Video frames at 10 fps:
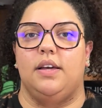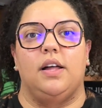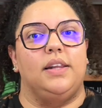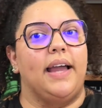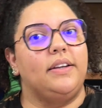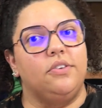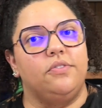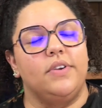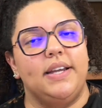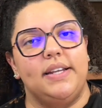collective
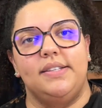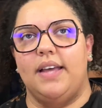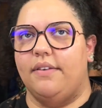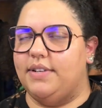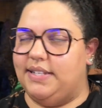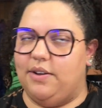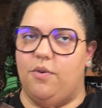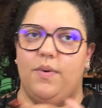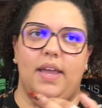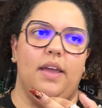reads every
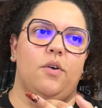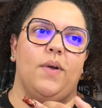single week.